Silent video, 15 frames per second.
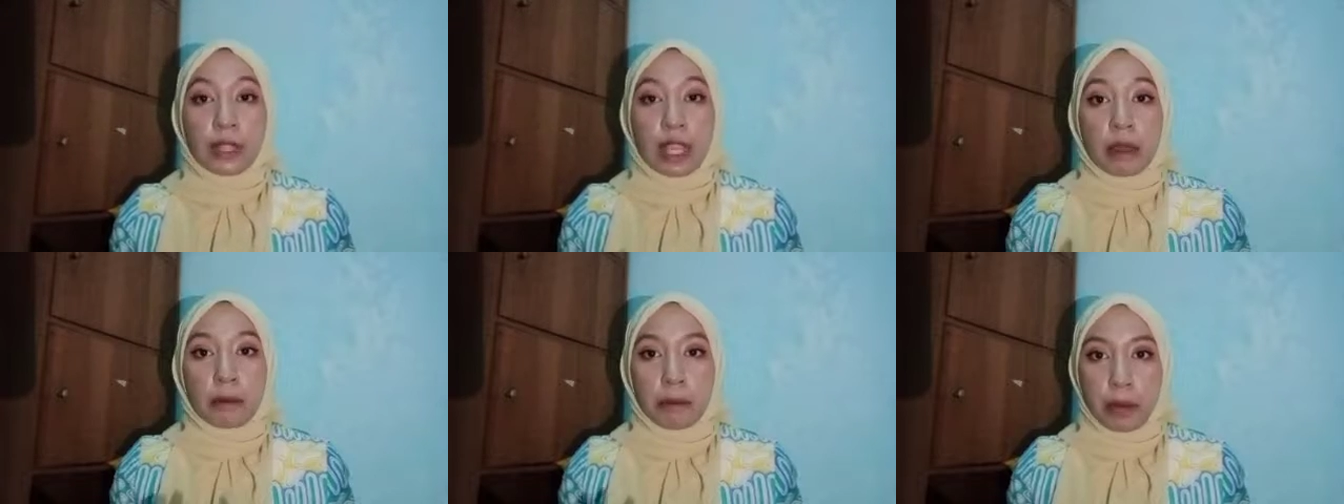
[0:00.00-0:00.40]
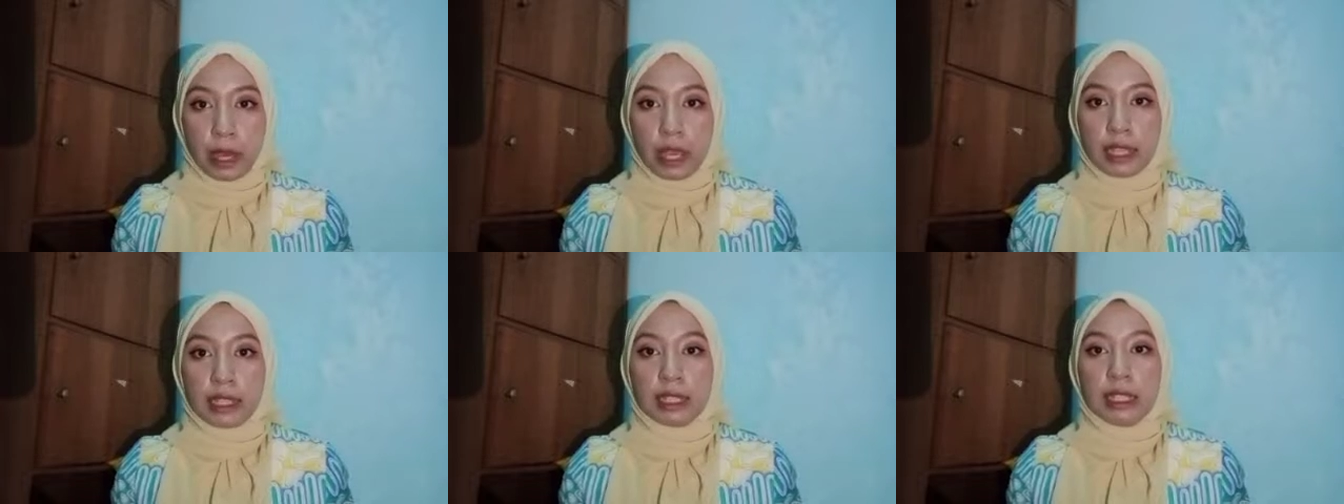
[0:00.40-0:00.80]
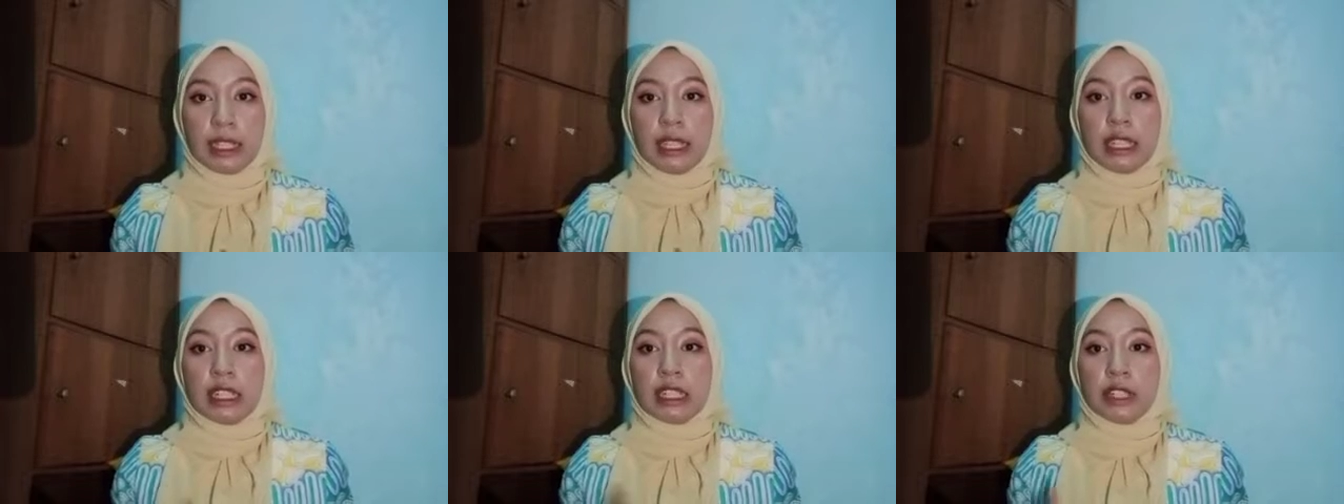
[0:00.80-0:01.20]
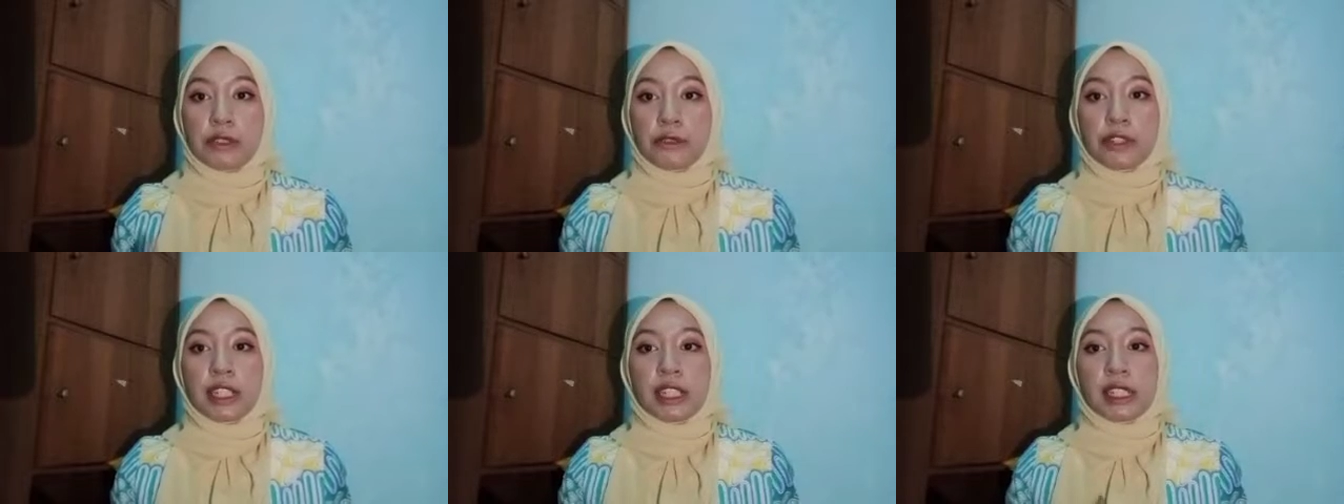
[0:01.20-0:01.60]
But in
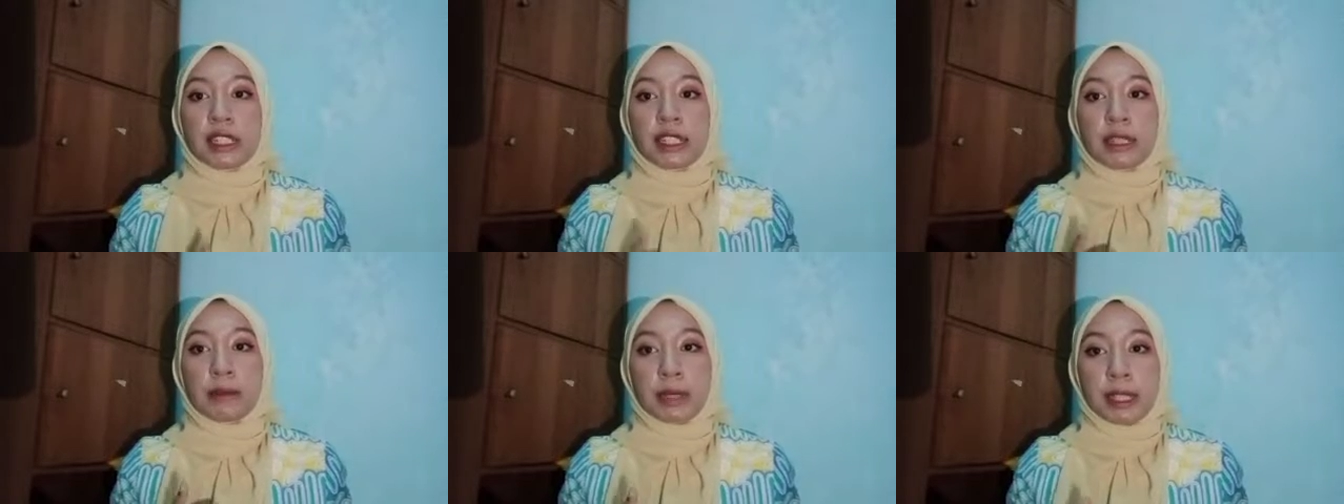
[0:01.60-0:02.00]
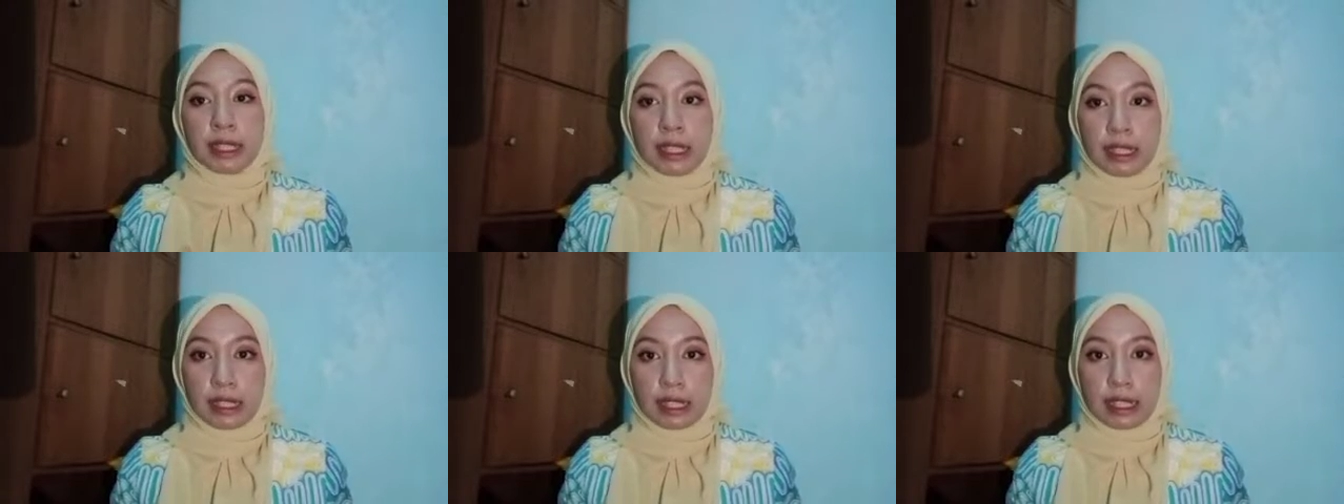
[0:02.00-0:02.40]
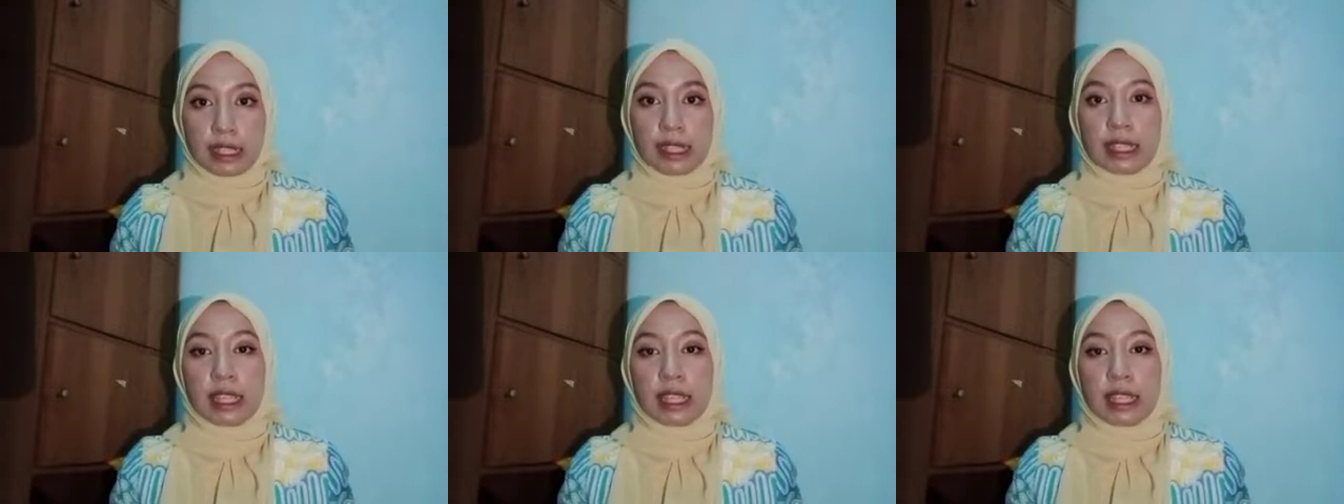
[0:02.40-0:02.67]
different circumstances,